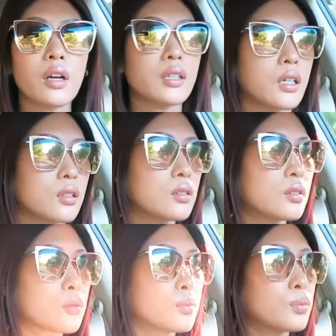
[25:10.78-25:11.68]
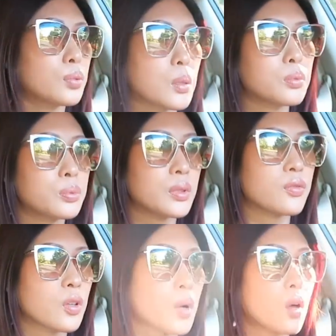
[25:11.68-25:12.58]
right now.
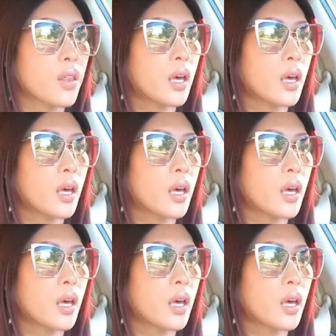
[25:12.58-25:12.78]
Probably from all